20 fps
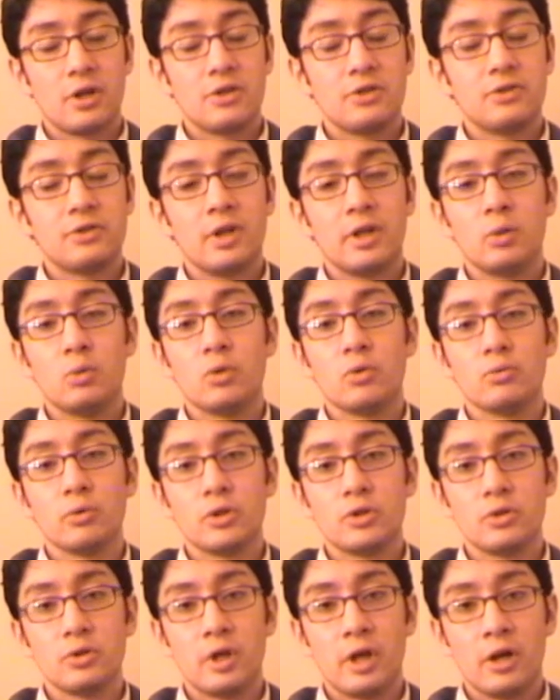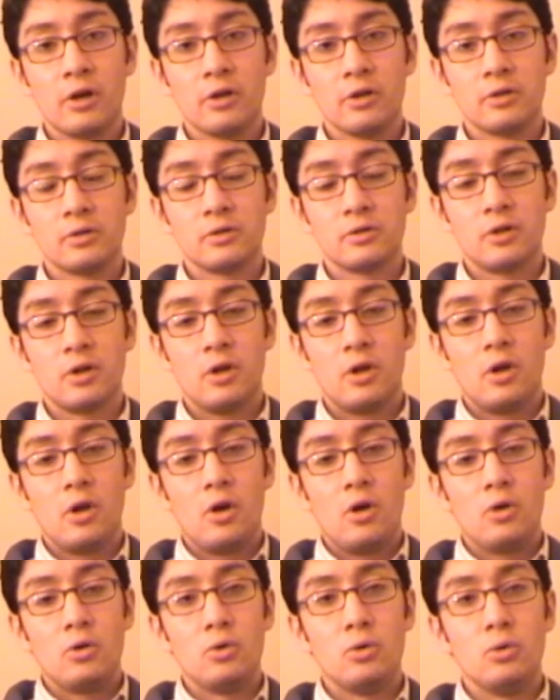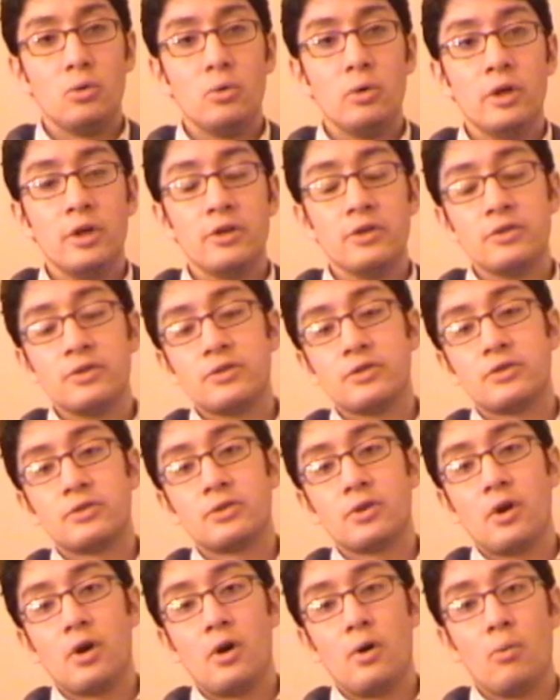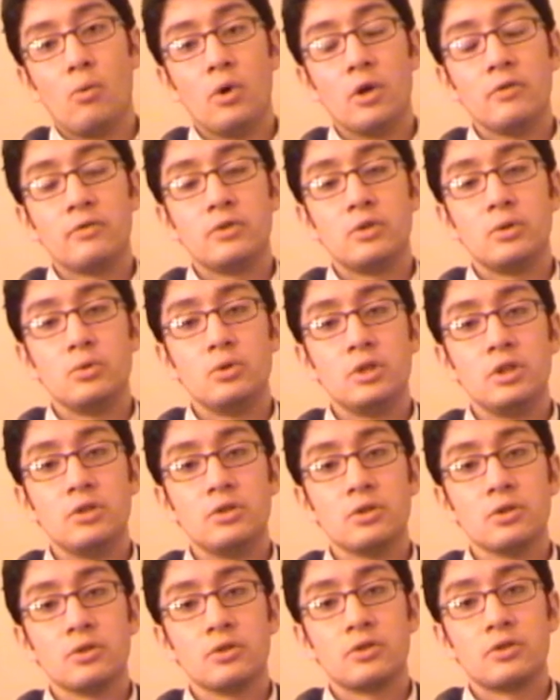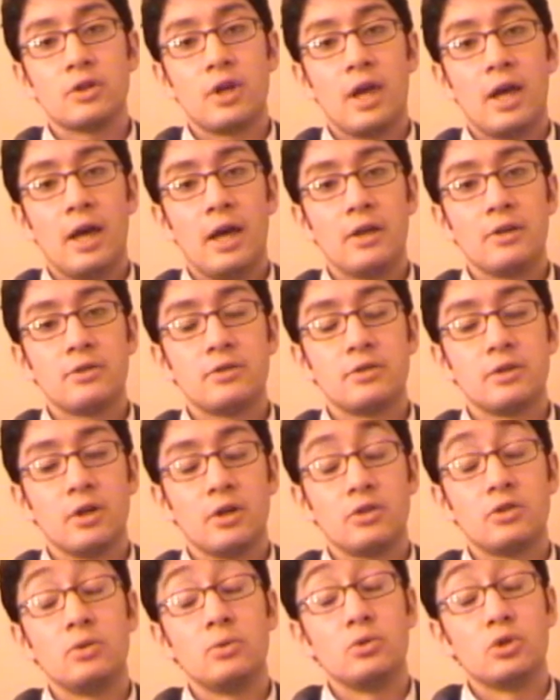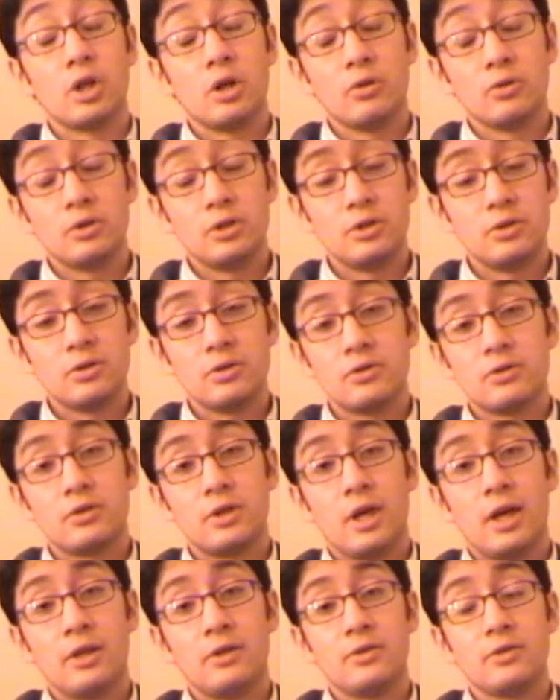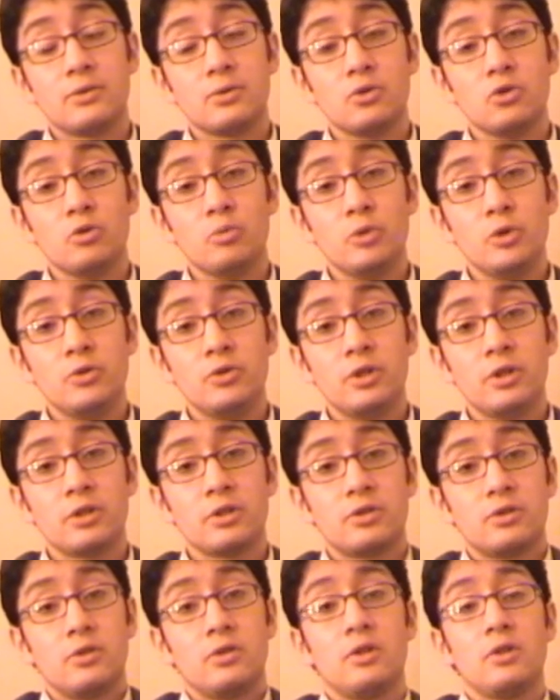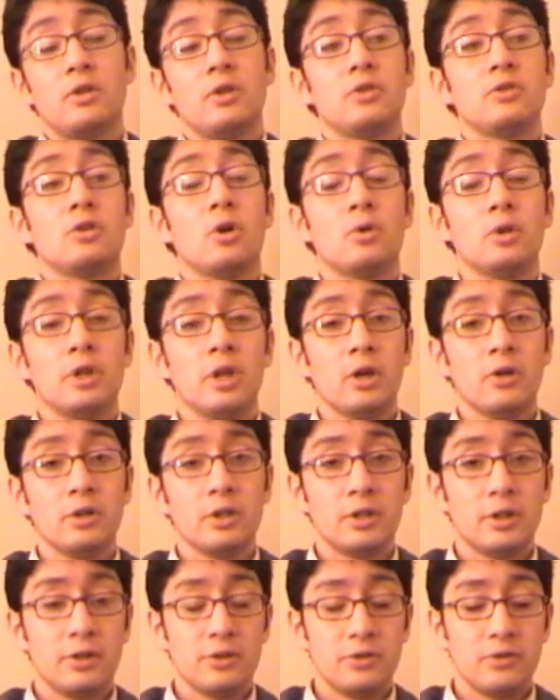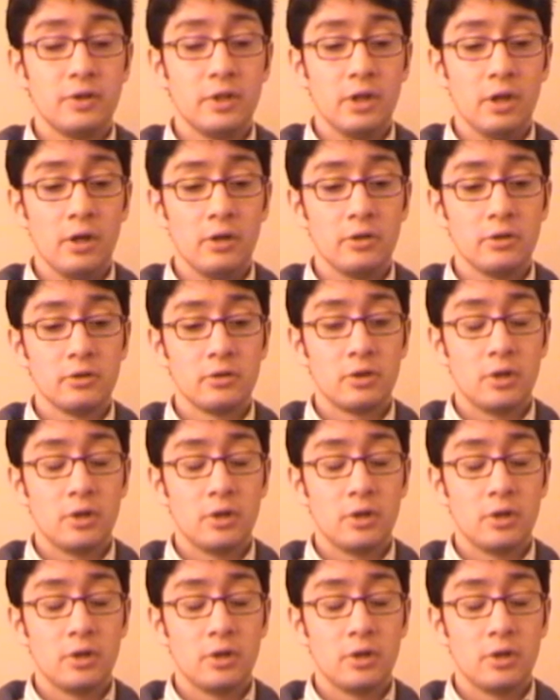I studied with Richard Arie, who is one of two cello teachers at the School of Music. Tony Elliott is the other.